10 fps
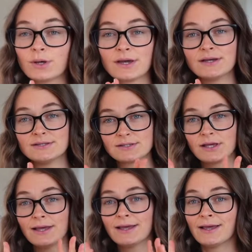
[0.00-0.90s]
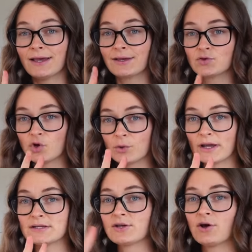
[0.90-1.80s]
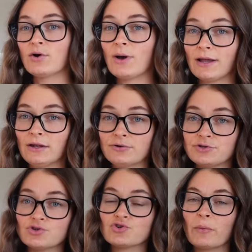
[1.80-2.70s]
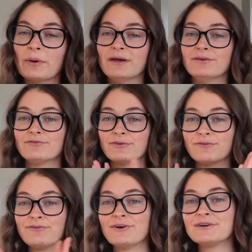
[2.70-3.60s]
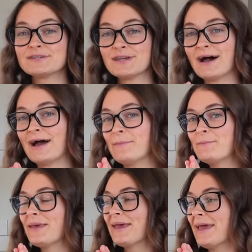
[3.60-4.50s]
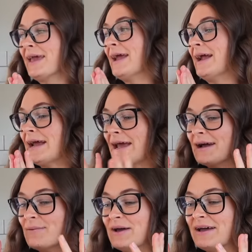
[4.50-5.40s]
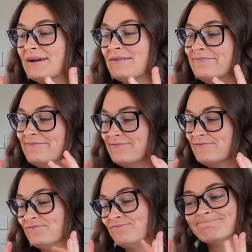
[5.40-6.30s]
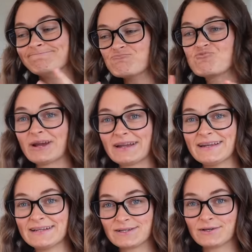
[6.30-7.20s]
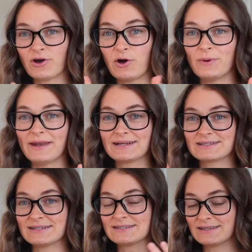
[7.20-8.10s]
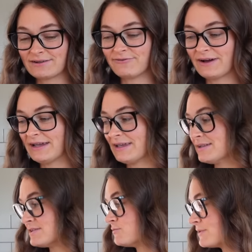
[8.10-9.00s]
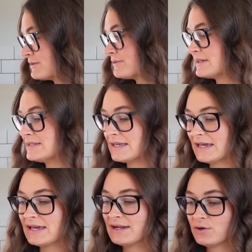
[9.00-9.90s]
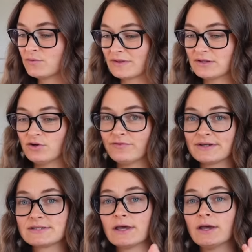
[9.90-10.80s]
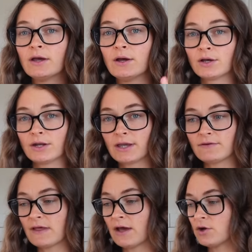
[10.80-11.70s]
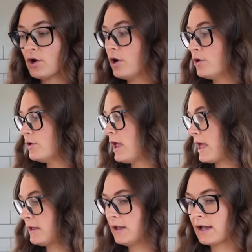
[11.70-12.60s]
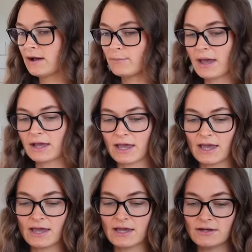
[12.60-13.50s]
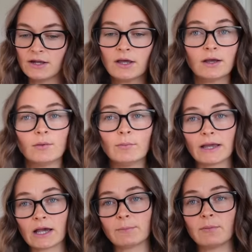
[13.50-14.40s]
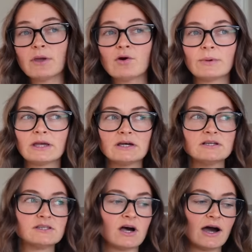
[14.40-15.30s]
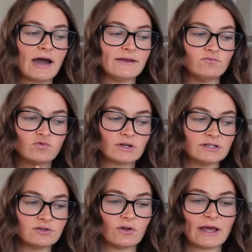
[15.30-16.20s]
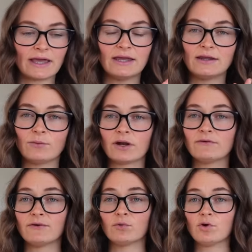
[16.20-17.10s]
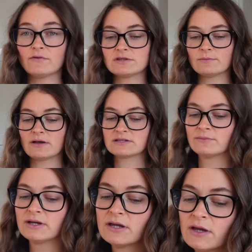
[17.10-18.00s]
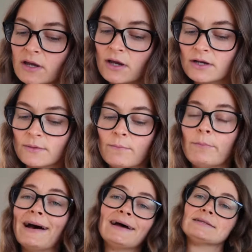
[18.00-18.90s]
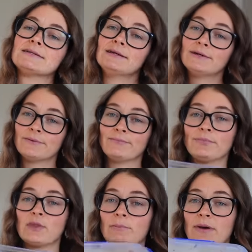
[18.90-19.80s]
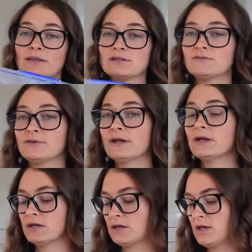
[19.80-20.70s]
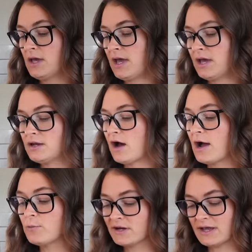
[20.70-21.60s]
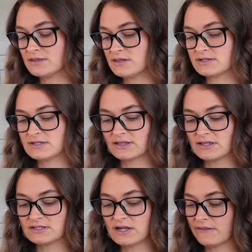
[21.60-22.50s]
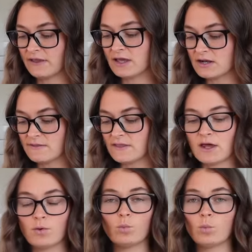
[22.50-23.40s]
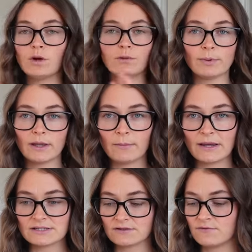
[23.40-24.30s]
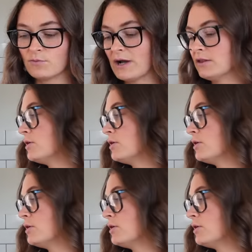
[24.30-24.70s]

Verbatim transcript: because two days ago I learned to drop in for the first time and I'm really need to go and actually solidify again. So really, really scared, really nervous. Gonna give that a go and then come back and make up a meal because I really don't like eating when I feel nervous about something. But made this for Nick and I would eat this. Like there's nothing in it that wouldn't be amazing for weight